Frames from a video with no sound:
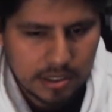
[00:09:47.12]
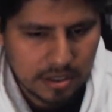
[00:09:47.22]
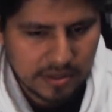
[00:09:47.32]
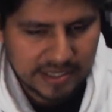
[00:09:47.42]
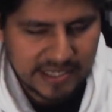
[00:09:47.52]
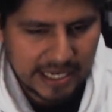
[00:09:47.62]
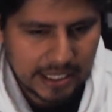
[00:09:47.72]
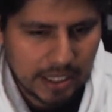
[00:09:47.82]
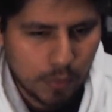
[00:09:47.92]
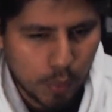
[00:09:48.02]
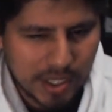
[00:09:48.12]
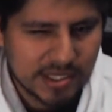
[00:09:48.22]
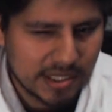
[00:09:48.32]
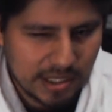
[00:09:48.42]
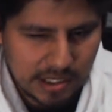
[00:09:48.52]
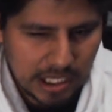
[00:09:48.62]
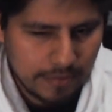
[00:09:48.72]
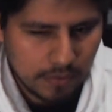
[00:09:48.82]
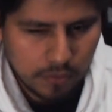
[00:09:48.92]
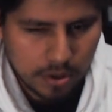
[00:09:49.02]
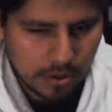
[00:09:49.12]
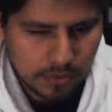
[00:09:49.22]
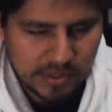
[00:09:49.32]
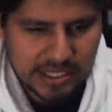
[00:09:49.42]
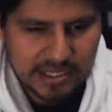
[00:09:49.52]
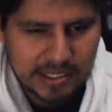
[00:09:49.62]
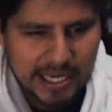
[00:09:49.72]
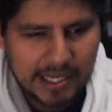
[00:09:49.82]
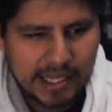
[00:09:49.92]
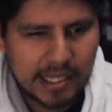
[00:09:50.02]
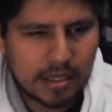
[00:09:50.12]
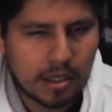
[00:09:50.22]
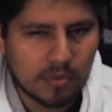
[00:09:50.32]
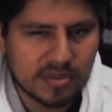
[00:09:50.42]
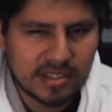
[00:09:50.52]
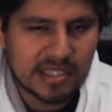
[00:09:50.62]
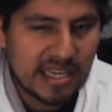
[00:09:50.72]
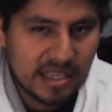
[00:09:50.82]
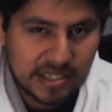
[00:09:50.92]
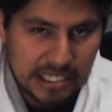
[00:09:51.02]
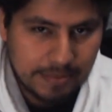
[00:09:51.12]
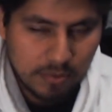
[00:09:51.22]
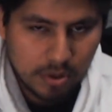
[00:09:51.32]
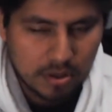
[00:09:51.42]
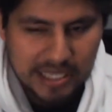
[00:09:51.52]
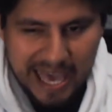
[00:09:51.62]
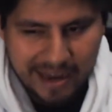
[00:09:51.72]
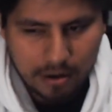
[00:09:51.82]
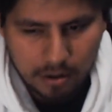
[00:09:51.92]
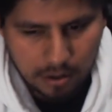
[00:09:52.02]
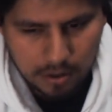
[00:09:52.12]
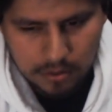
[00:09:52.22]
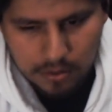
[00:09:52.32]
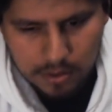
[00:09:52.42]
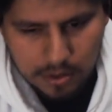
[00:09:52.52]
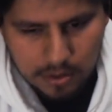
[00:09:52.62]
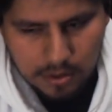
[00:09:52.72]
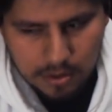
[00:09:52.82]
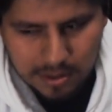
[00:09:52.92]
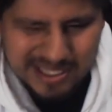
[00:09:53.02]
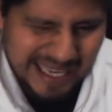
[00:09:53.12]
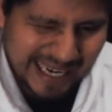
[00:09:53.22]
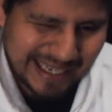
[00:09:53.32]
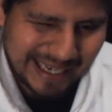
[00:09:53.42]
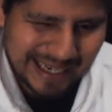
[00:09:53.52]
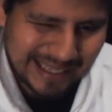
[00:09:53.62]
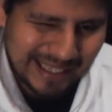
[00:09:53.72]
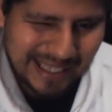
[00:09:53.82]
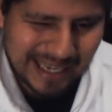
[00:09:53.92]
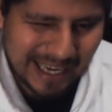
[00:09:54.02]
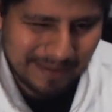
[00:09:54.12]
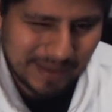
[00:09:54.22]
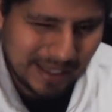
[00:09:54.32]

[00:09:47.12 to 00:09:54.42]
So that technically wasn't the demon world. We technically don't see the demon world at all technically, I